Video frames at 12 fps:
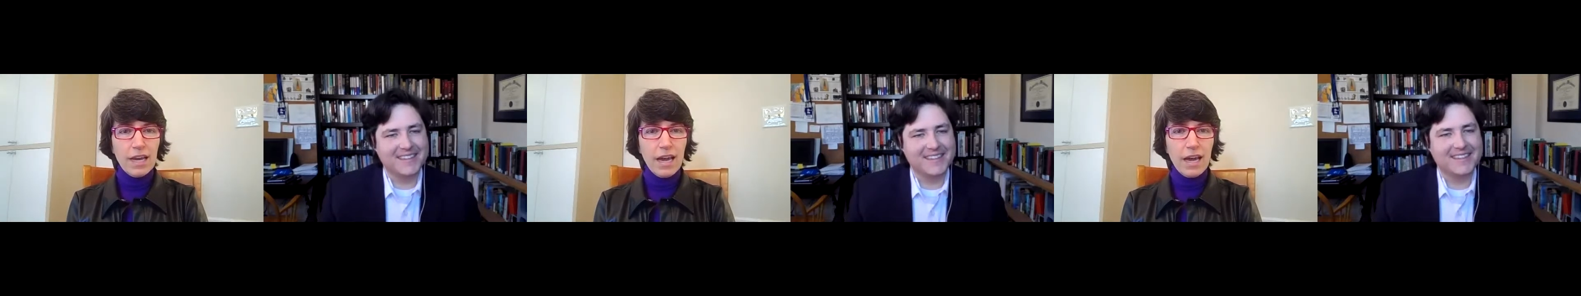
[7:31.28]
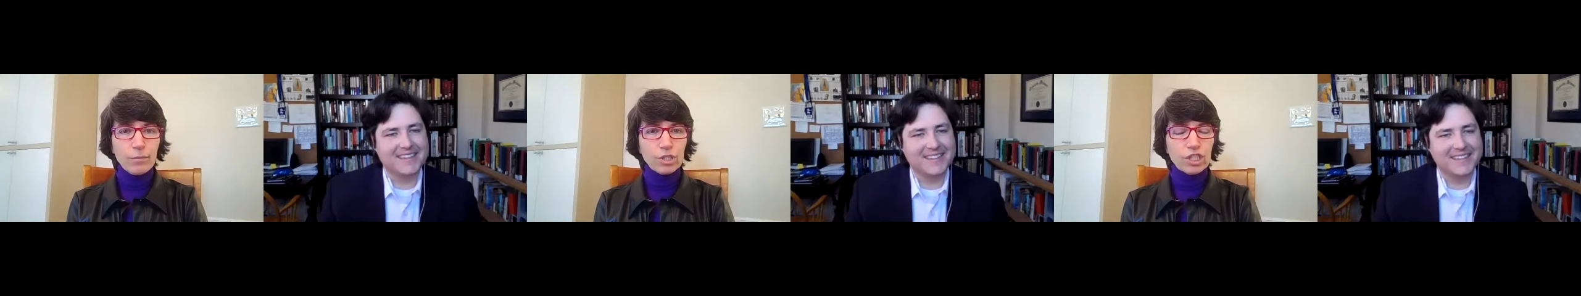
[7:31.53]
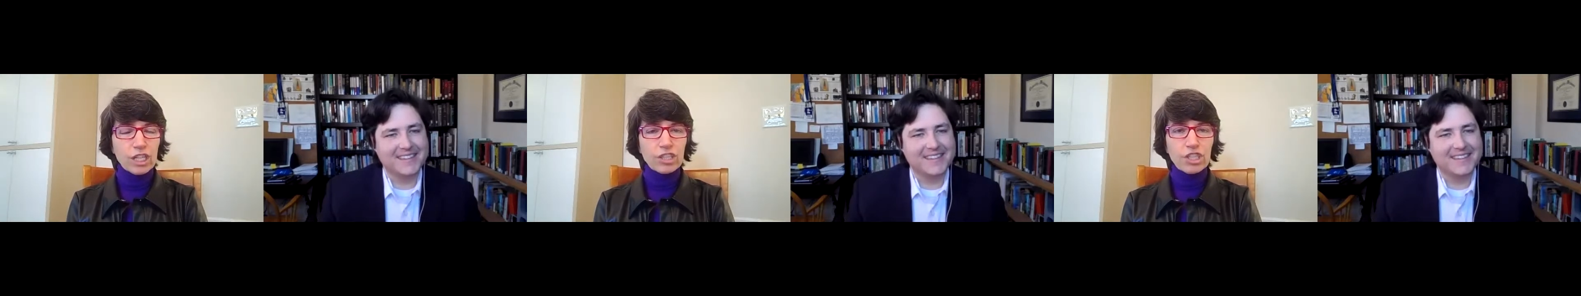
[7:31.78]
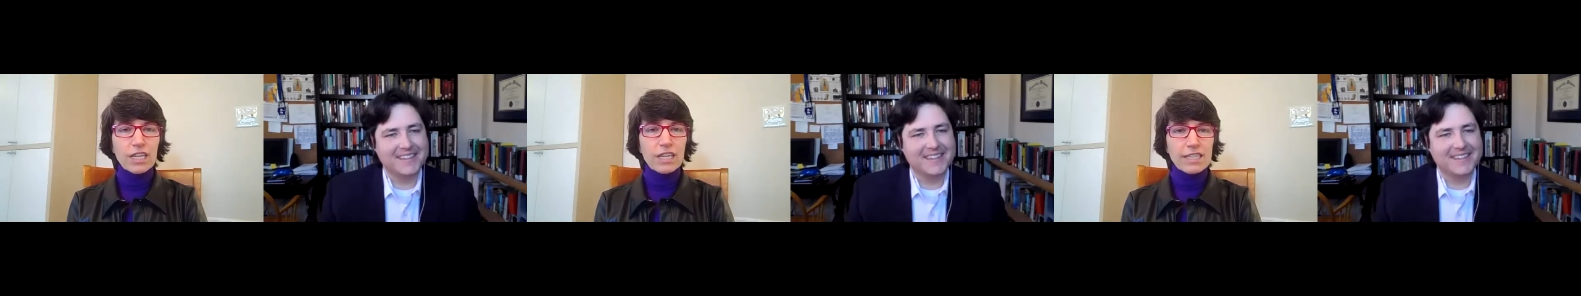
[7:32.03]
Speaker 1: um, which
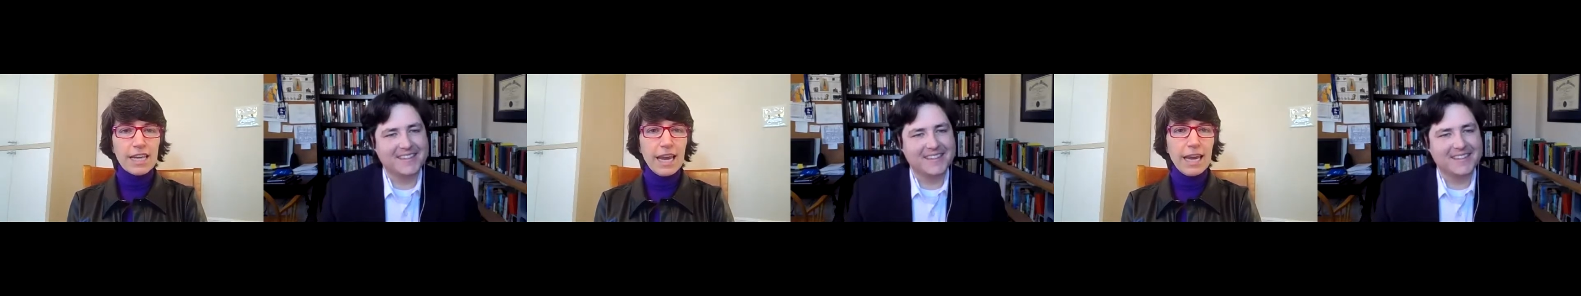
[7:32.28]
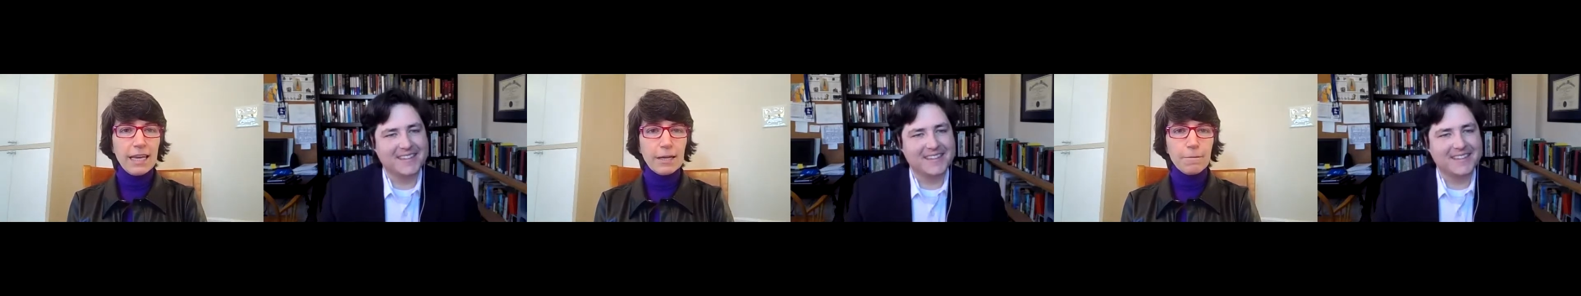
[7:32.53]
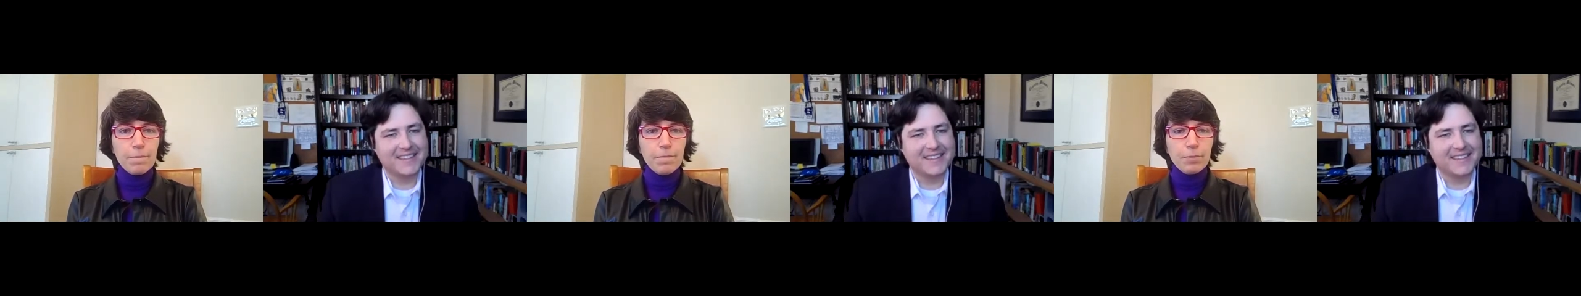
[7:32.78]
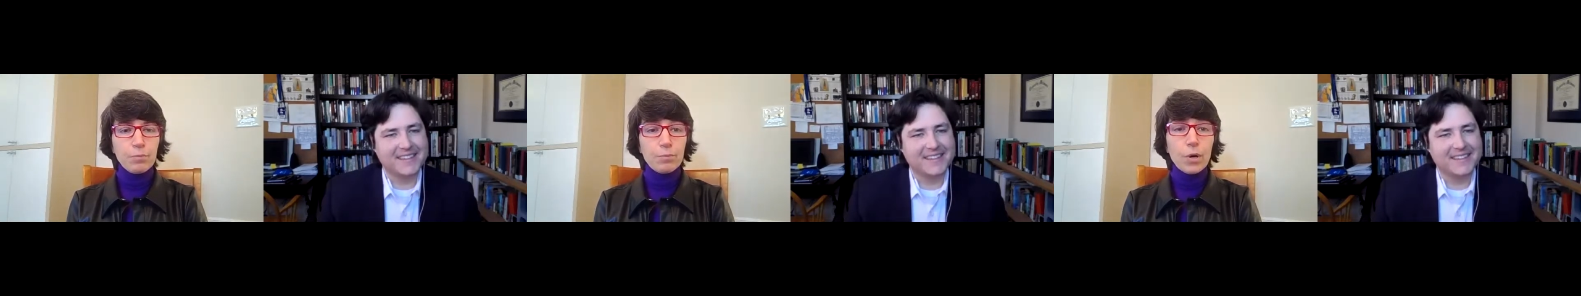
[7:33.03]
actually contain
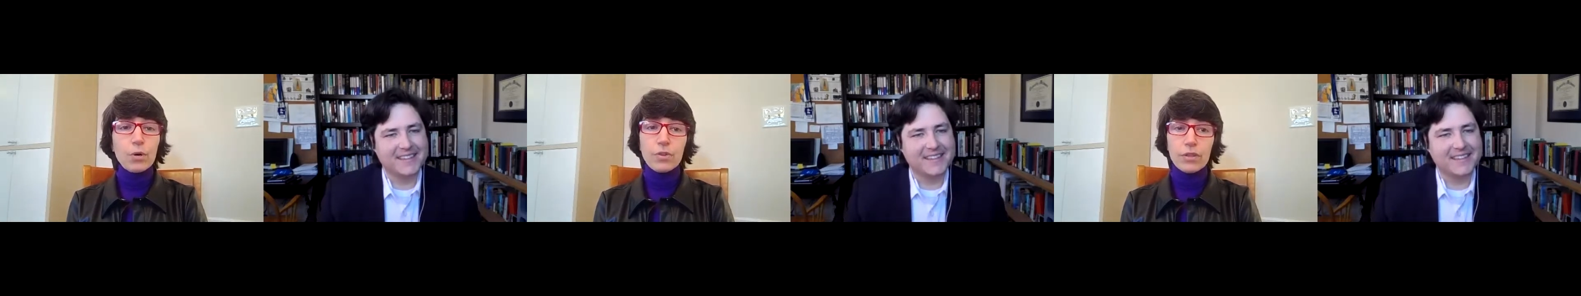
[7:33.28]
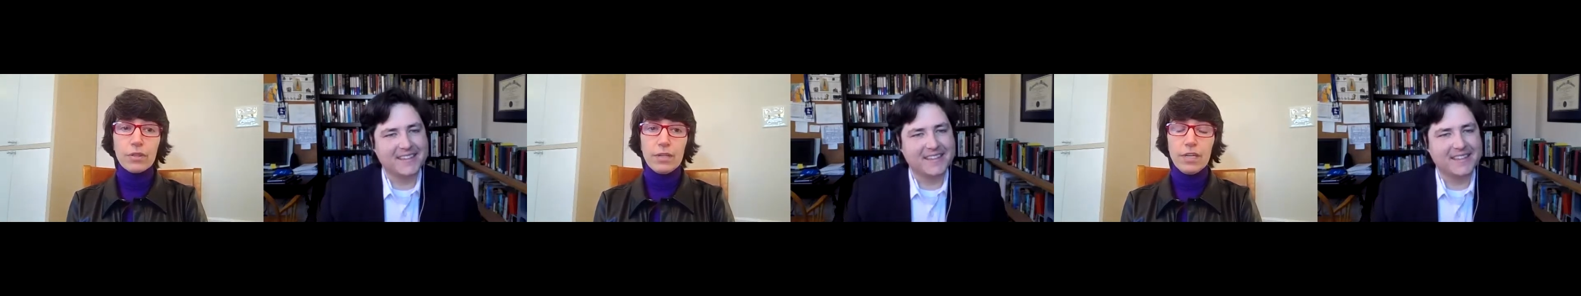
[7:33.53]
both,